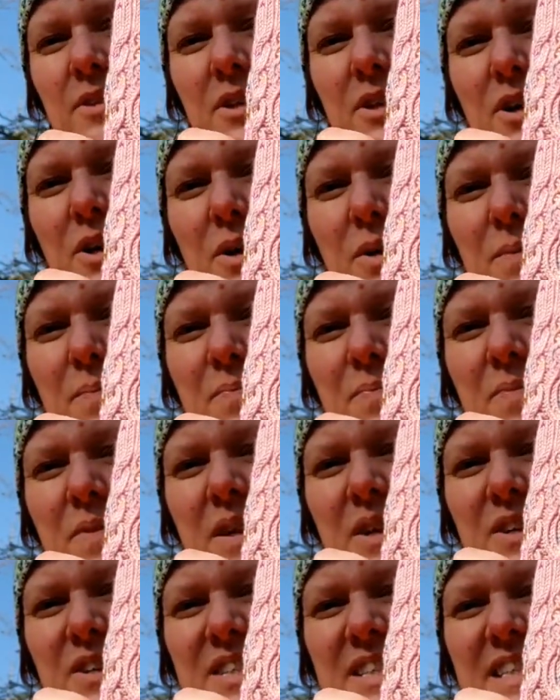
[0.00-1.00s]
you know,
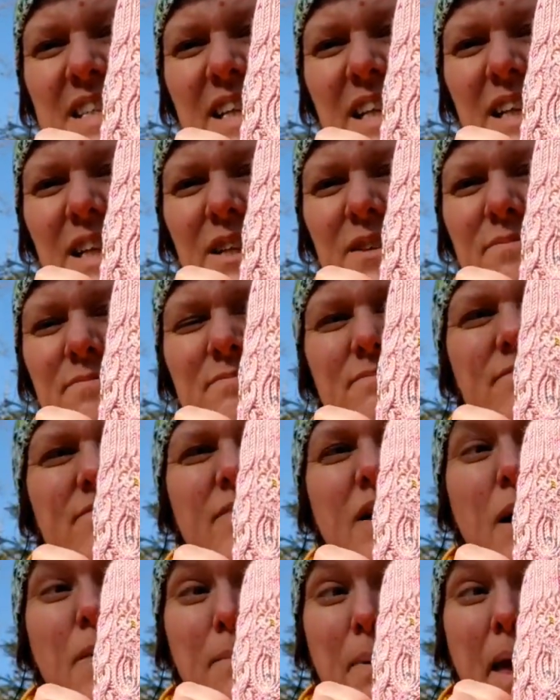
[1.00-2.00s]
they're still
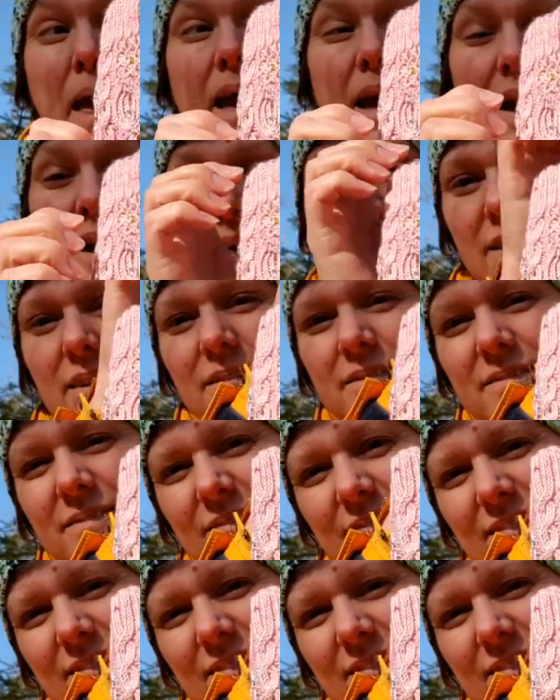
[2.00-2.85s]
a pair,